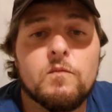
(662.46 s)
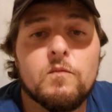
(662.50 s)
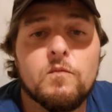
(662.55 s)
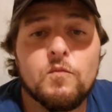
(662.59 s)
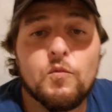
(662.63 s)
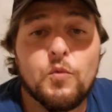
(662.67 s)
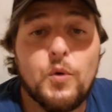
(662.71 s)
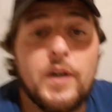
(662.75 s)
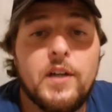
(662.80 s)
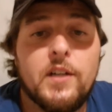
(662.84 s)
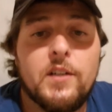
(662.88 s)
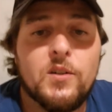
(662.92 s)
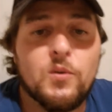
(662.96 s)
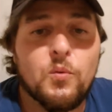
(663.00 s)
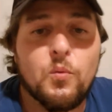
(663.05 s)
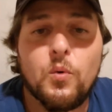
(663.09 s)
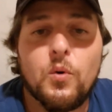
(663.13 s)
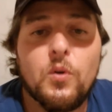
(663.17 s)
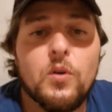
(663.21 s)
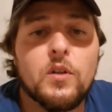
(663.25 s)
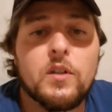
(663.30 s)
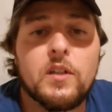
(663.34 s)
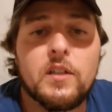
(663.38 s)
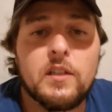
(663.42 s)
ready to
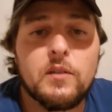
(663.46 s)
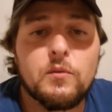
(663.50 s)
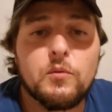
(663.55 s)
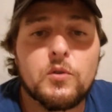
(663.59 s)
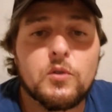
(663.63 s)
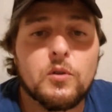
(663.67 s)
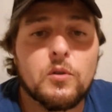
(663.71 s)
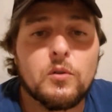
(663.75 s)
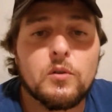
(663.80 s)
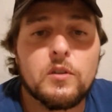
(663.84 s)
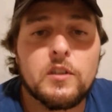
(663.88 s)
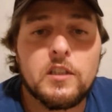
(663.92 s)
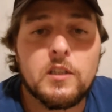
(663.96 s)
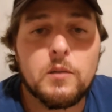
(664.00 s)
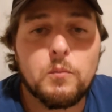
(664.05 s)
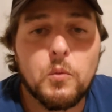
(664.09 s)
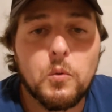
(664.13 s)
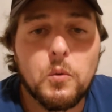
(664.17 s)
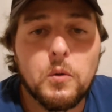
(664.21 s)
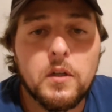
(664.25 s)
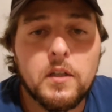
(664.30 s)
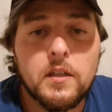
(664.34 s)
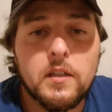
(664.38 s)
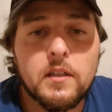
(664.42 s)
work, and it was early in the
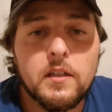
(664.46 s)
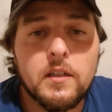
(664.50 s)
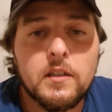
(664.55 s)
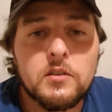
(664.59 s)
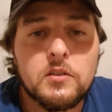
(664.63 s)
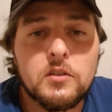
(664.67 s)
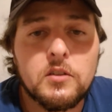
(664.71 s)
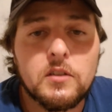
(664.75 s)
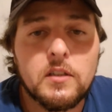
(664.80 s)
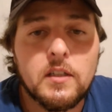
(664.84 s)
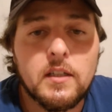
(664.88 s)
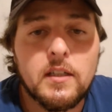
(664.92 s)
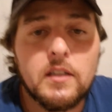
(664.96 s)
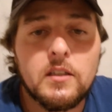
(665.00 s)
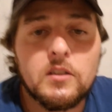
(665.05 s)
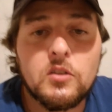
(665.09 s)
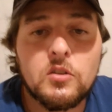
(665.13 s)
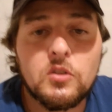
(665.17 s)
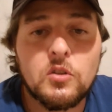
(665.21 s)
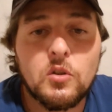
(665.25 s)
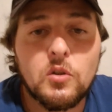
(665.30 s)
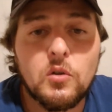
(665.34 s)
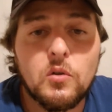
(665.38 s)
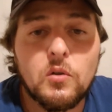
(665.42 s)
morning yesterday,
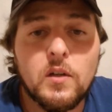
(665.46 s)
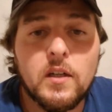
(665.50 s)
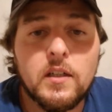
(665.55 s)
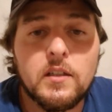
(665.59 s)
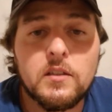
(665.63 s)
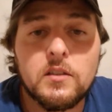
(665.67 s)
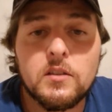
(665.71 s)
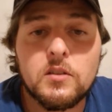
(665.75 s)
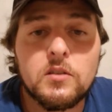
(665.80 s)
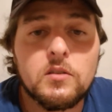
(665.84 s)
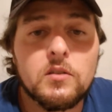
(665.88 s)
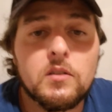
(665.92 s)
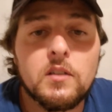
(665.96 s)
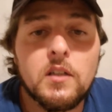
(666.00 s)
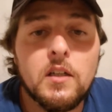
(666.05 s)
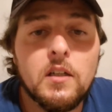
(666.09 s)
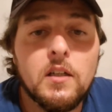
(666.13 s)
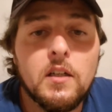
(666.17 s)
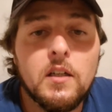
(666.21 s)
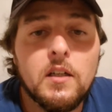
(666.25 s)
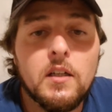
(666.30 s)
so I just